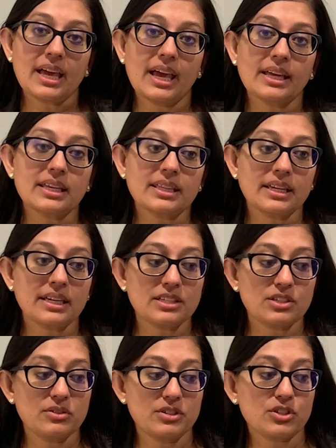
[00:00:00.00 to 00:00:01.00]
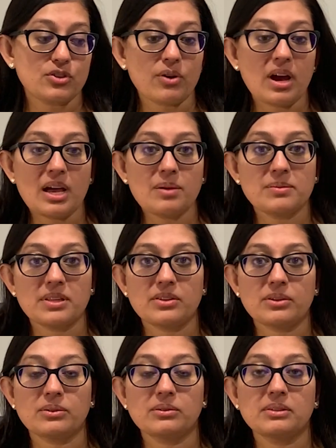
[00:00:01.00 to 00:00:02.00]
And I think, as you described, that
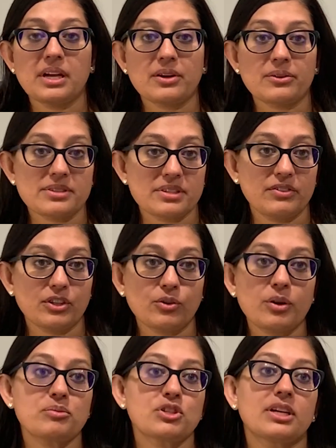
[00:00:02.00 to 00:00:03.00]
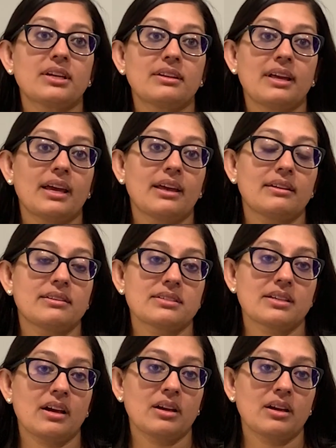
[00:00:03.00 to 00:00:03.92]
there are layers of encryption, and